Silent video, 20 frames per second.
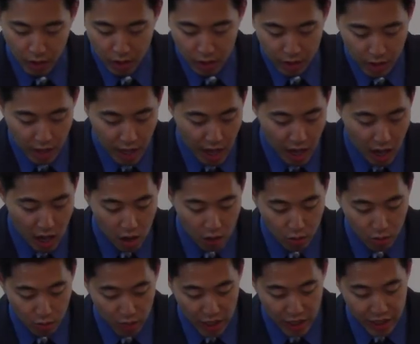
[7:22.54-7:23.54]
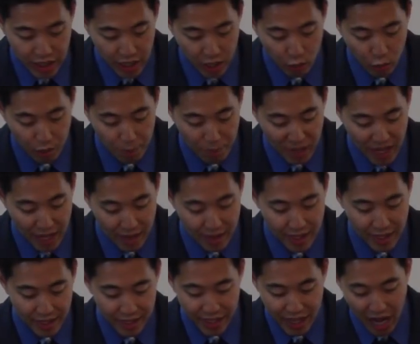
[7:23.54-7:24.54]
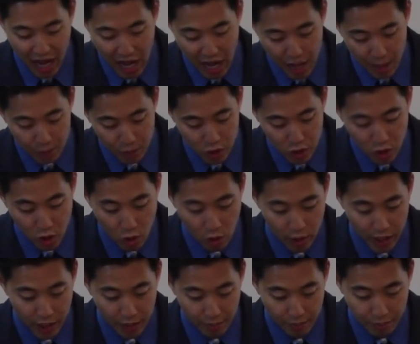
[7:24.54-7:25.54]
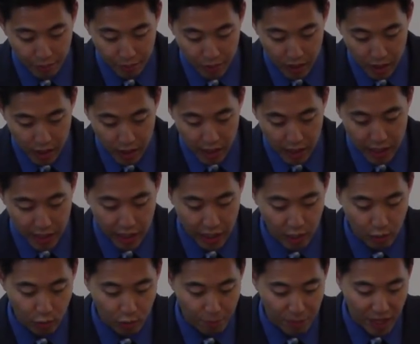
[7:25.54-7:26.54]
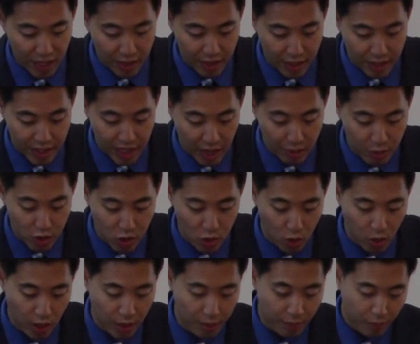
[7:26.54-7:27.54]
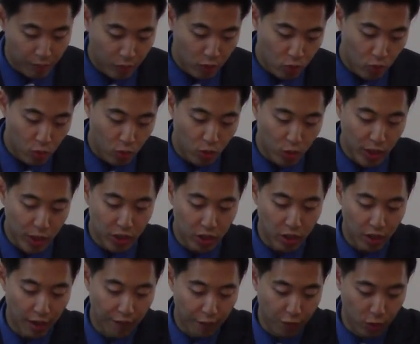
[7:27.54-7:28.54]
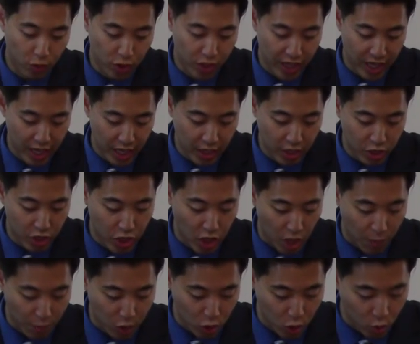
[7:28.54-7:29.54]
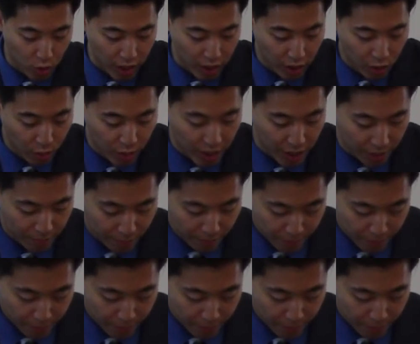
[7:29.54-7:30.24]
Now, it's going to repeat the same story. It's going to repeat the same story. We're going to look at 1 Kings chapter 23. 2